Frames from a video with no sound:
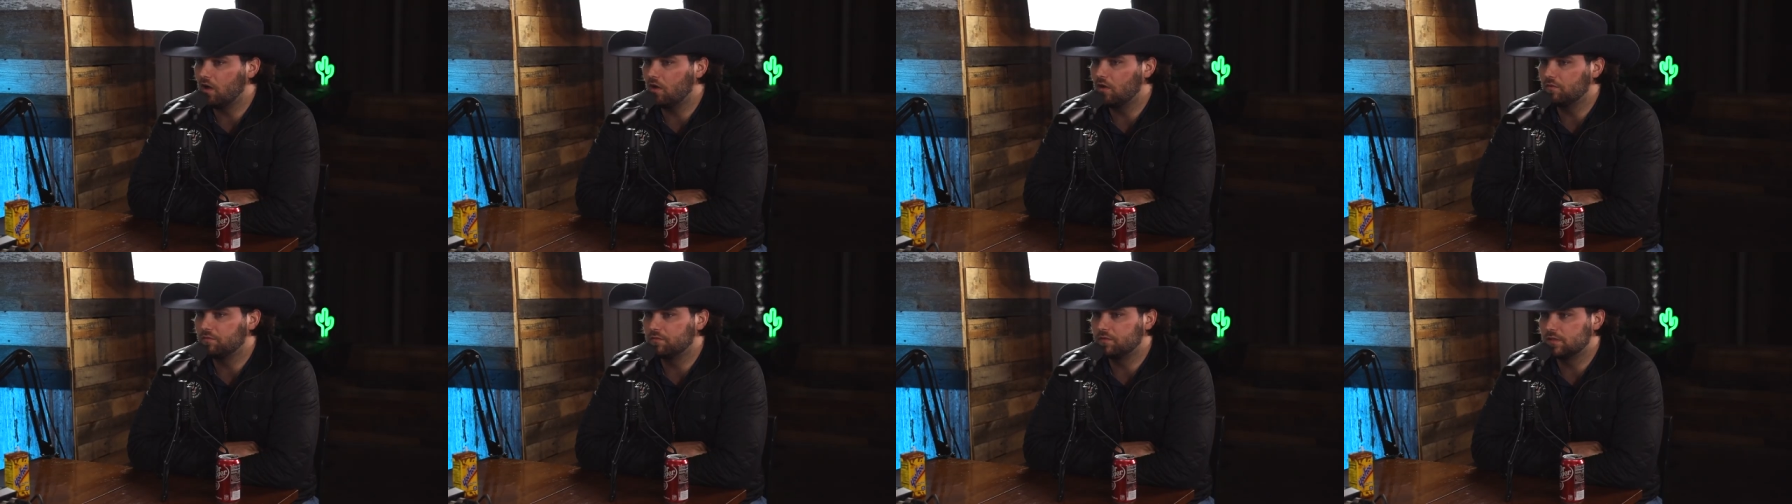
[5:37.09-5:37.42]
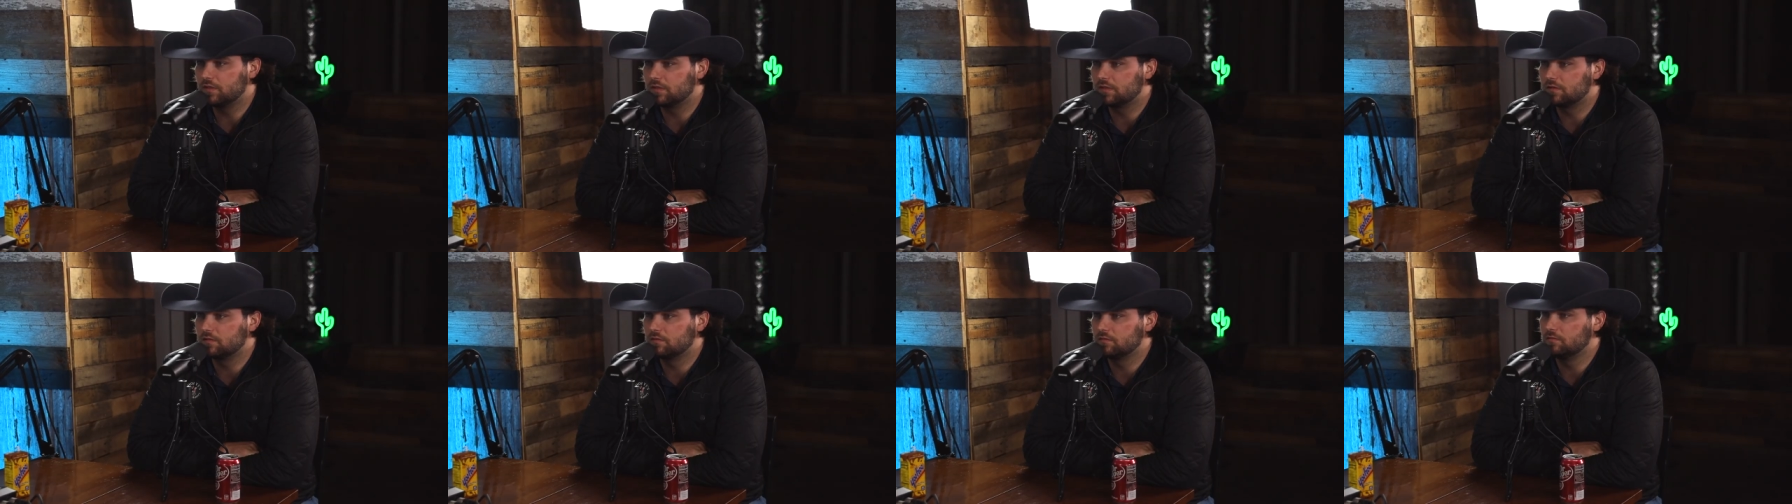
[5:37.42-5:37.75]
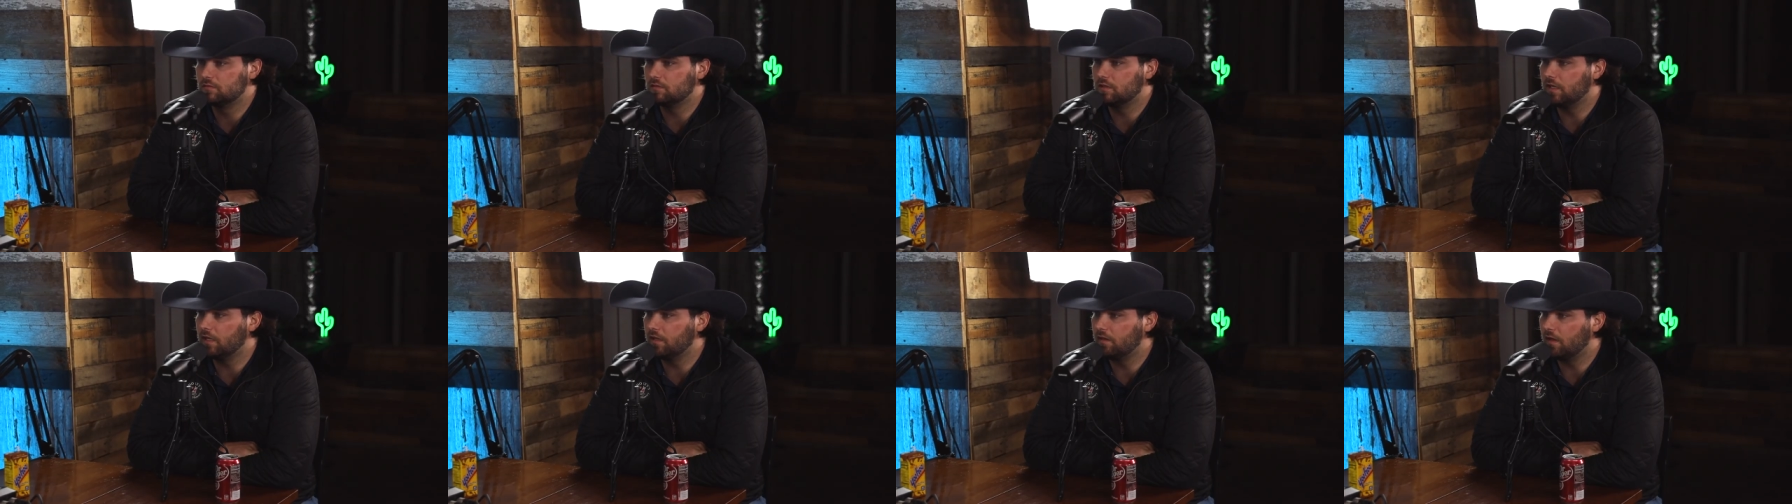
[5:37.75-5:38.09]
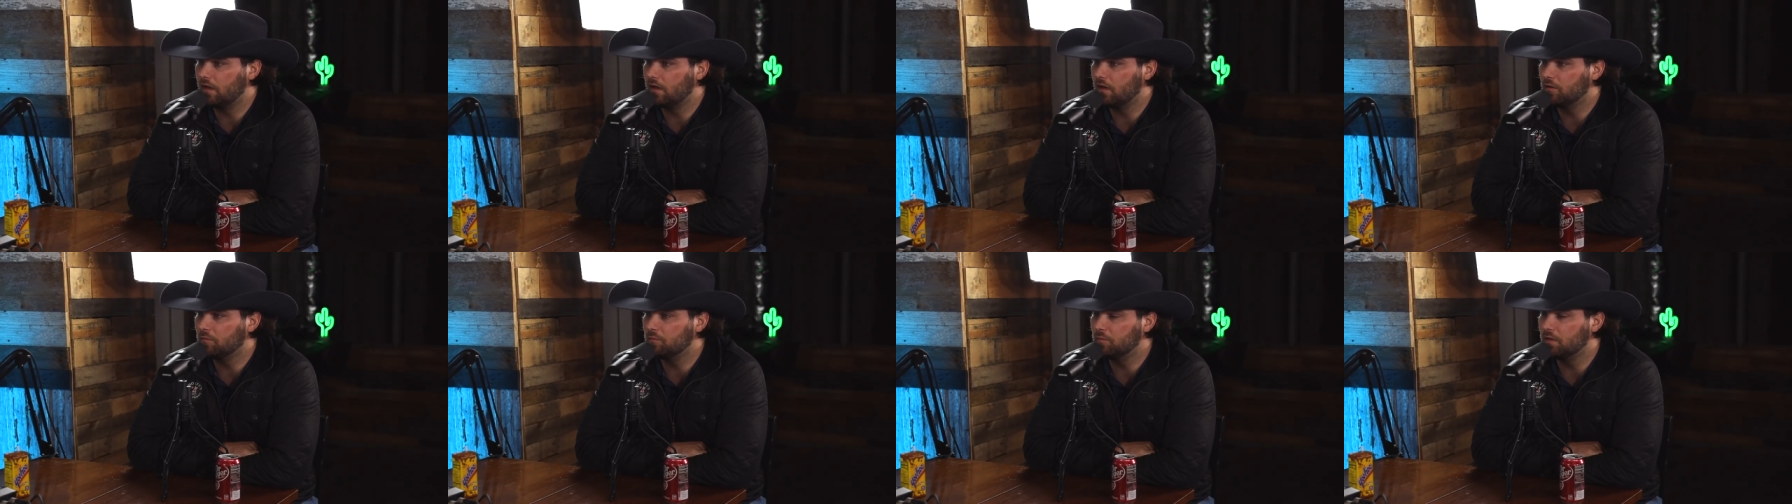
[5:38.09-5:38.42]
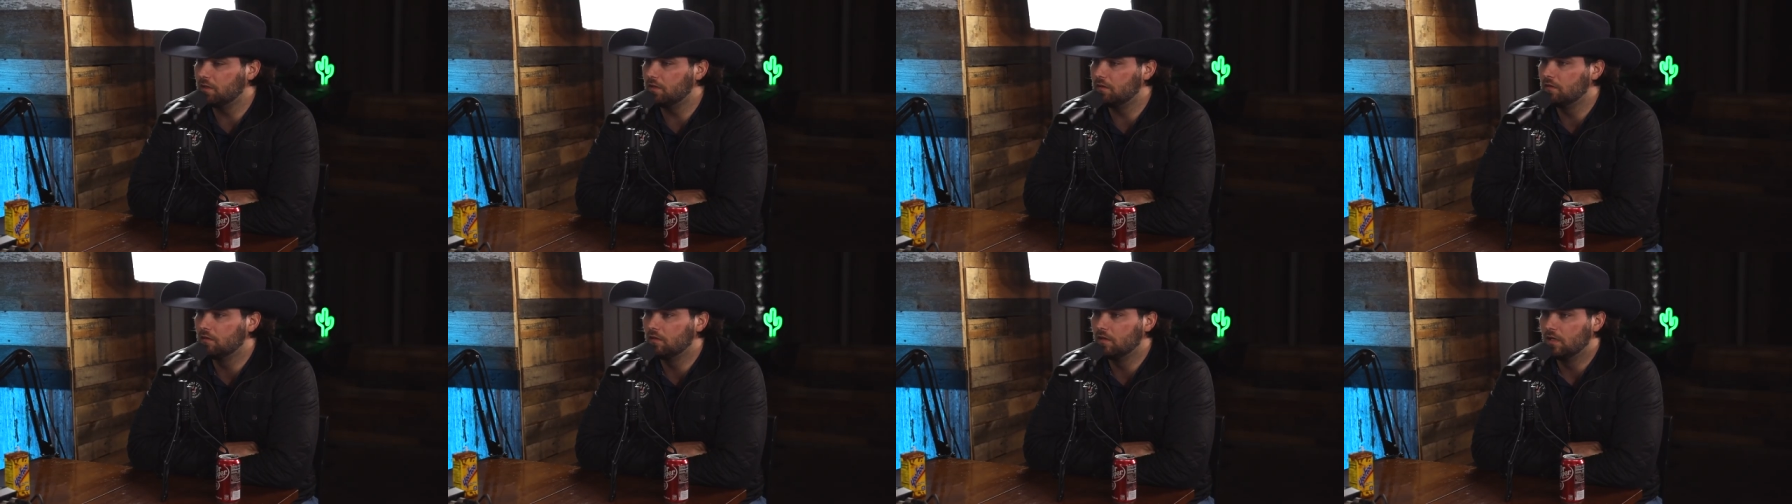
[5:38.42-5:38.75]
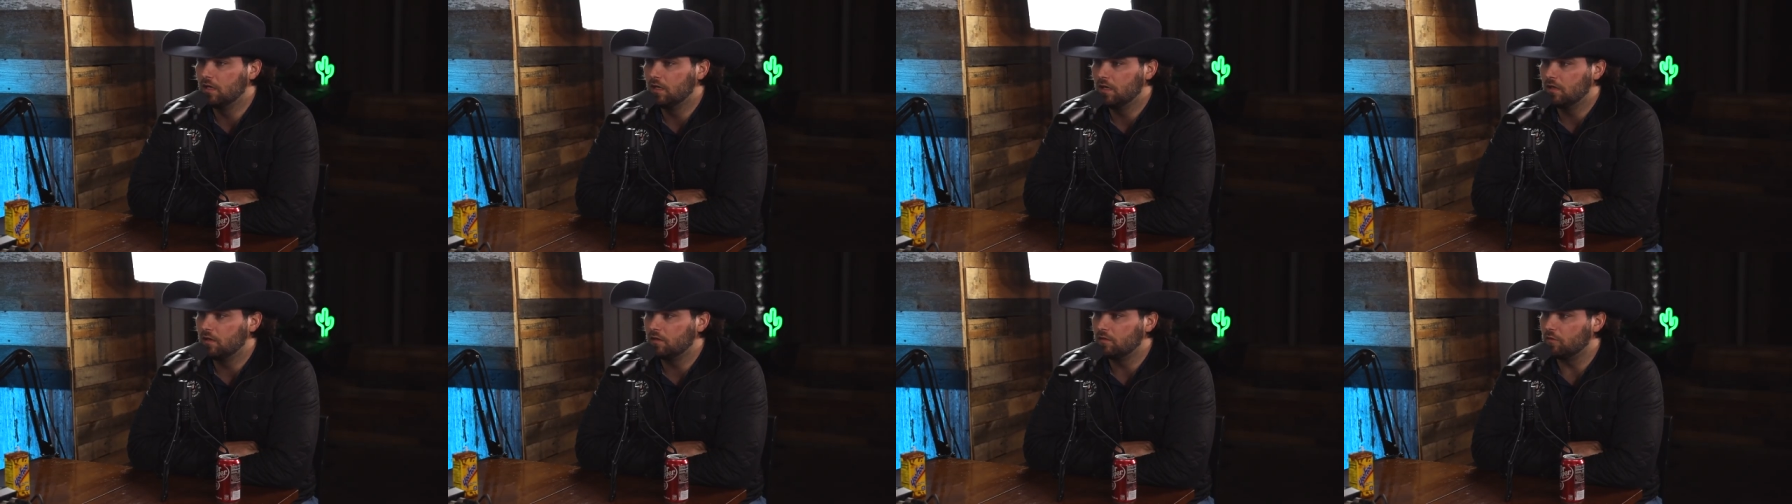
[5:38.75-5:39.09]
office in there. But
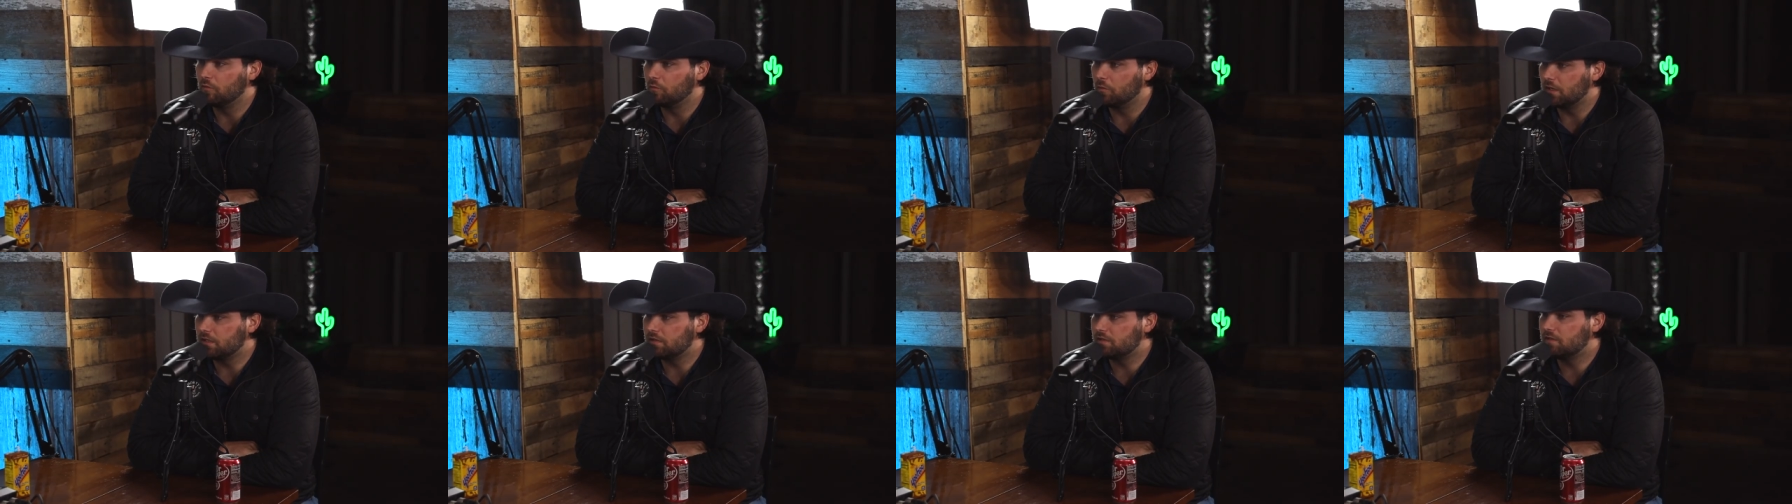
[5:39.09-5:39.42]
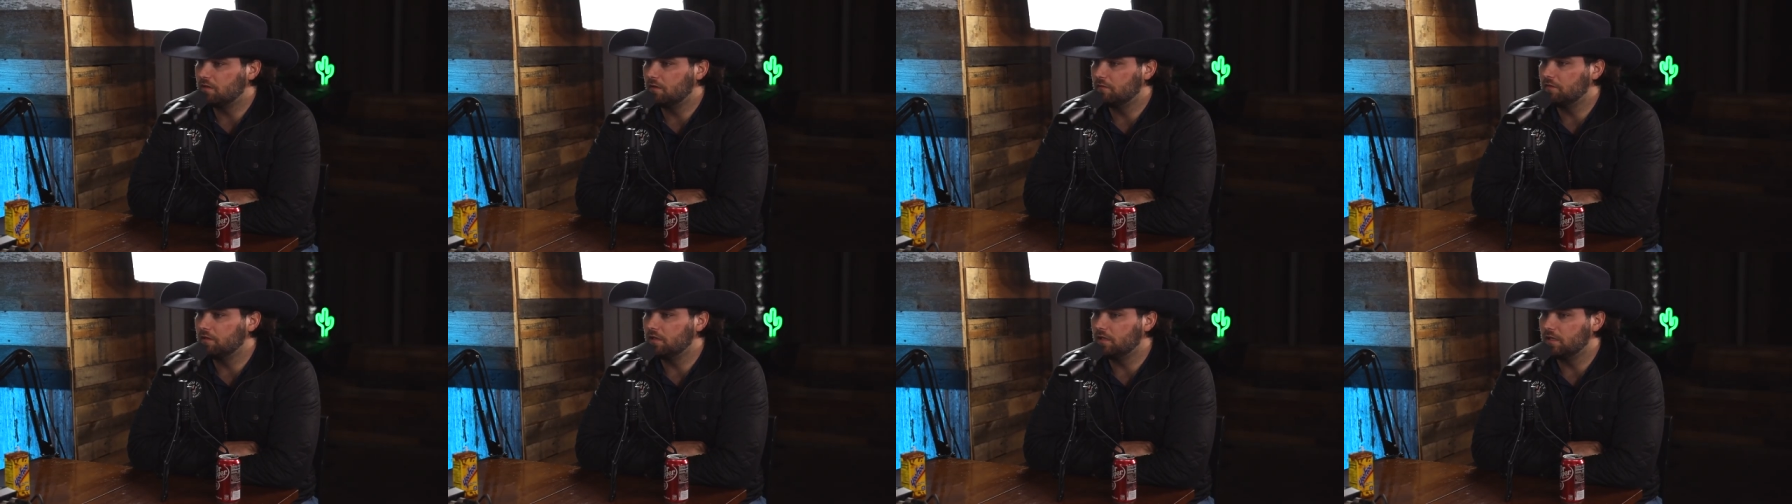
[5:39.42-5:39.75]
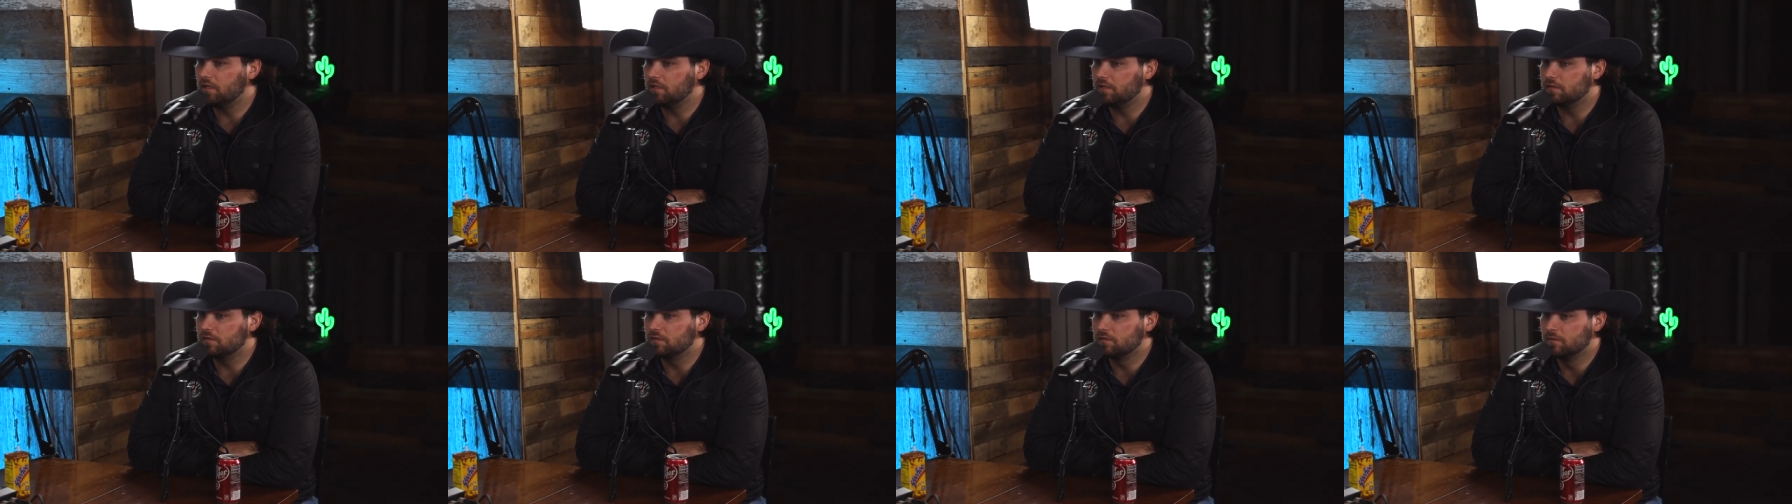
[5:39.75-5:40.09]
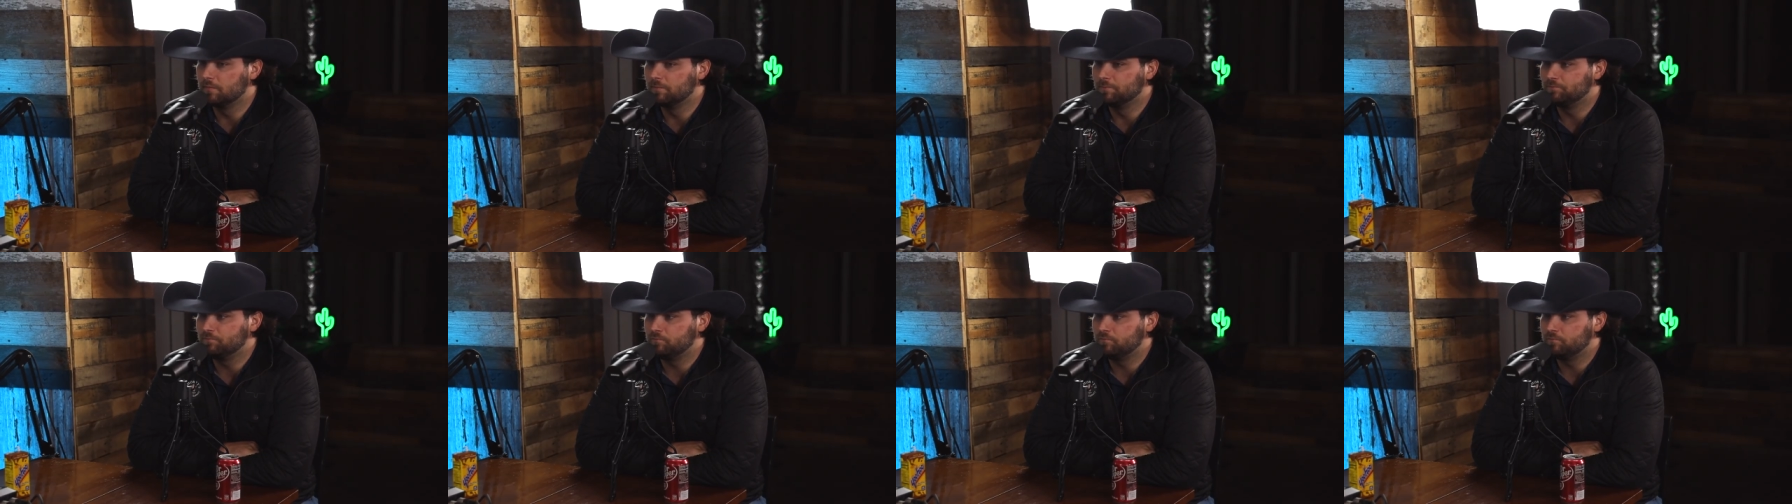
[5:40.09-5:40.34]
the rest of it is